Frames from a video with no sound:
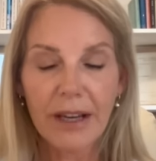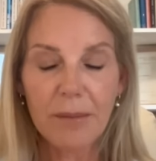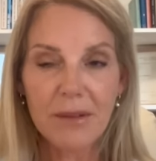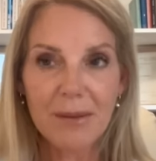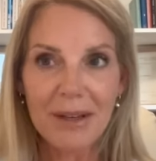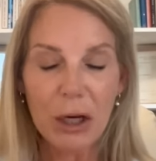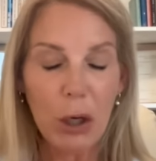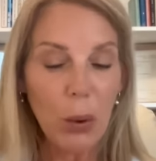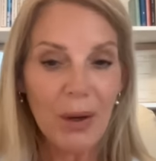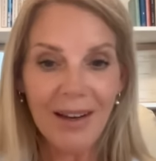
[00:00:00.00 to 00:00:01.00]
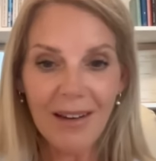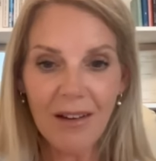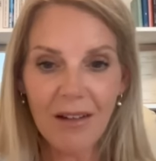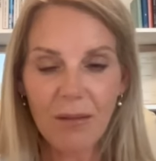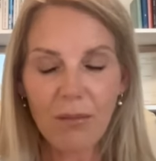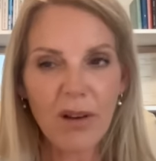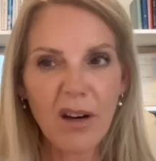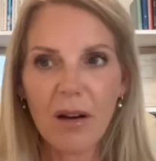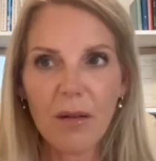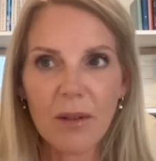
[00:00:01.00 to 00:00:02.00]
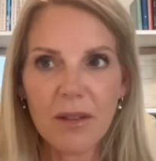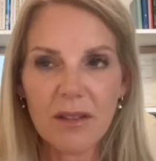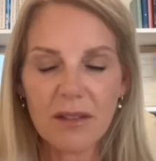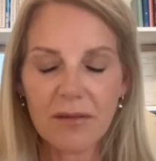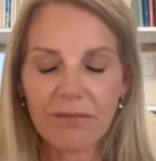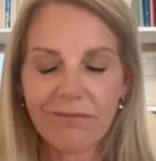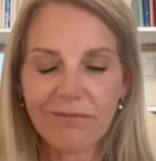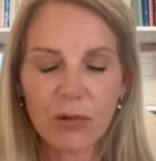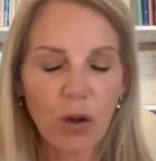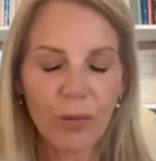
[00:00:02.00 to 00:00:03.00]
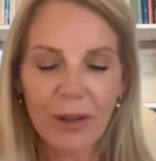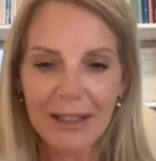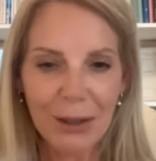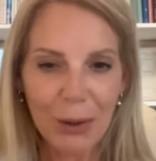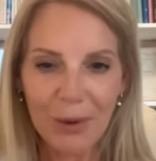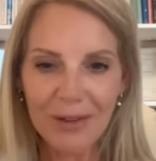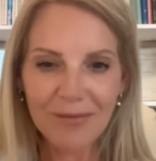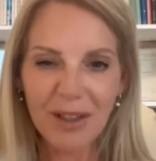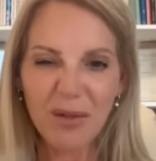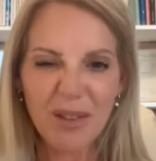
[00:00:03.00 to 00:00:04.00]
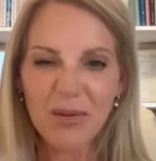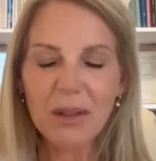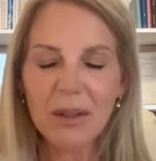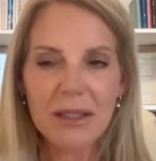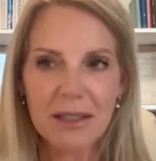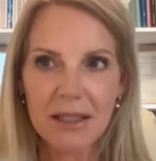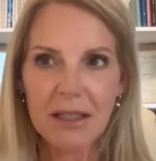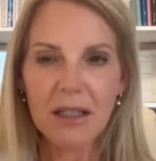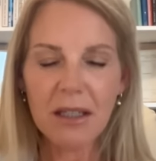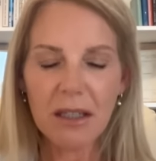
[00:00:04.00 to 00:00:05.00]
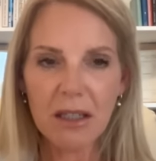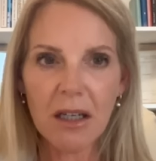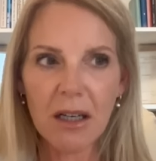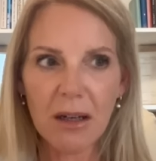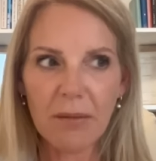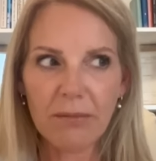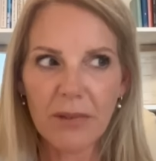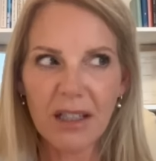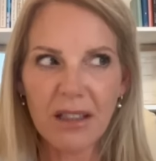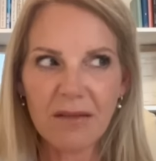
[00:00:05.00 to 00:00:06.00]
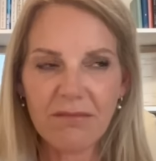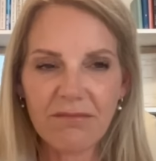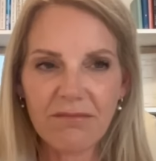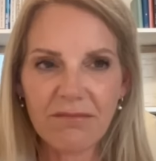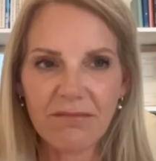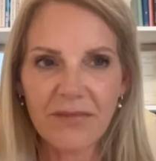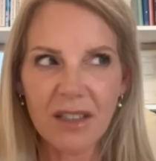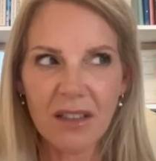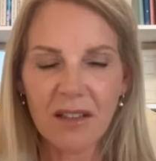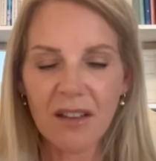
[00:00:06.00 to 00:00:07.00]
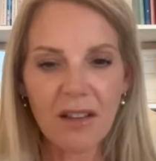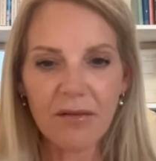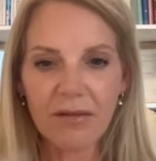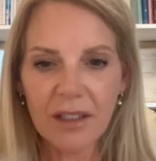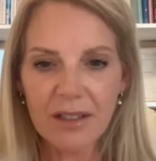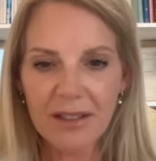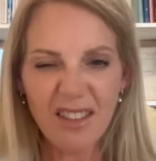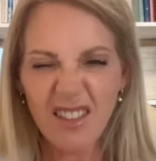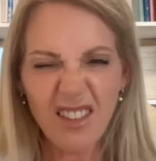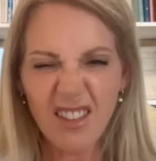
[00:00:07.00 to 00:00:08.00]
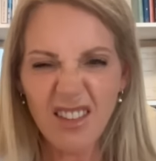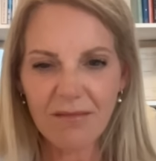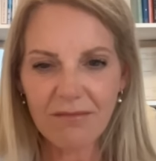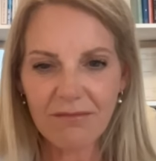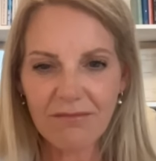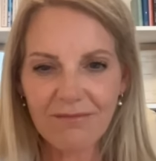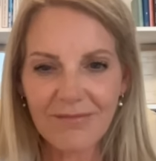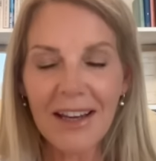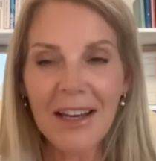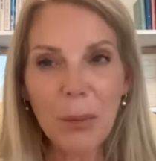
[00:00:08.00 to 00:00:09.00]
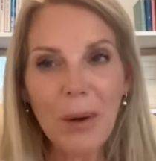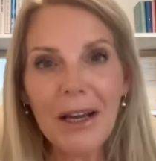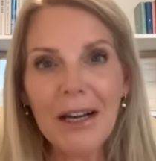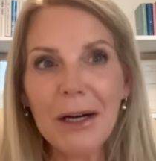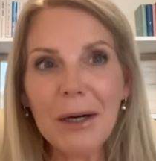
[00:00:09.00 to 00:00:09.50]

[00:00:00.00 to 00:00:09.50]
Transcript: kept me going, but I was not really going. I was really sick. I didn't live. I just existed. Anyway,